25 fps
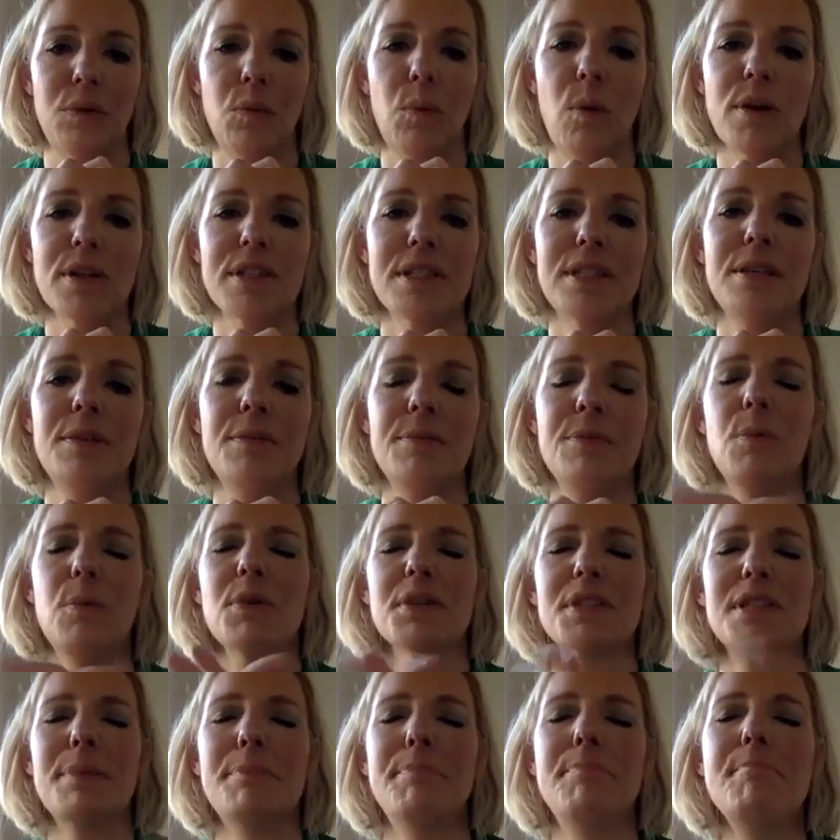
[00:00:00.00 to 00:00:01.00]
What's
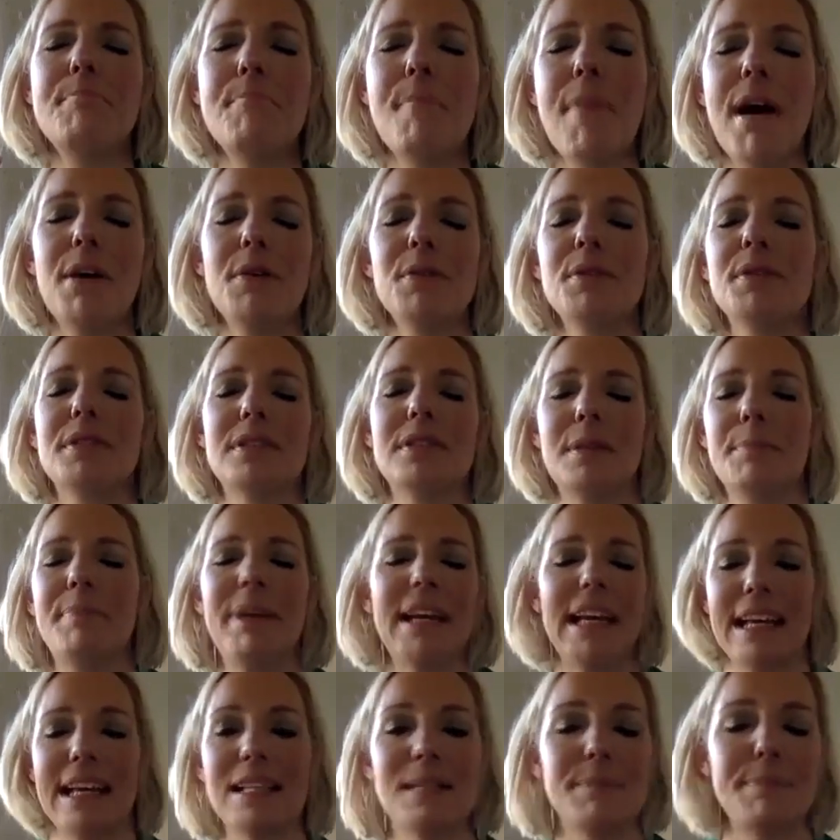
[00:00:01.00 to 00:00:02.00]
the
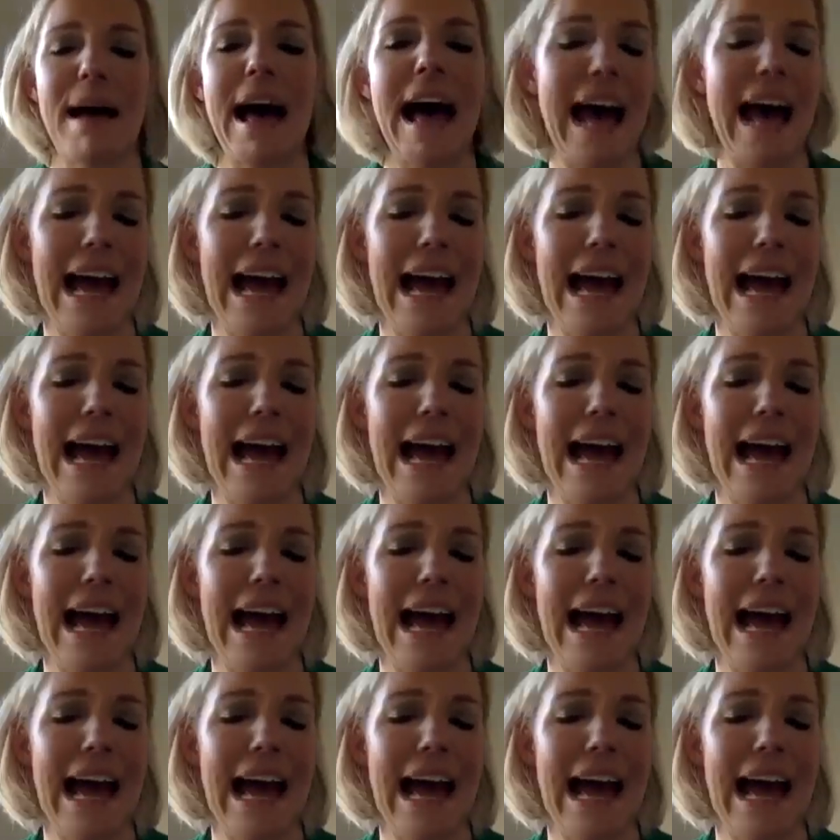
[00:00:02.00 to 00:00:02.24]
biggest pet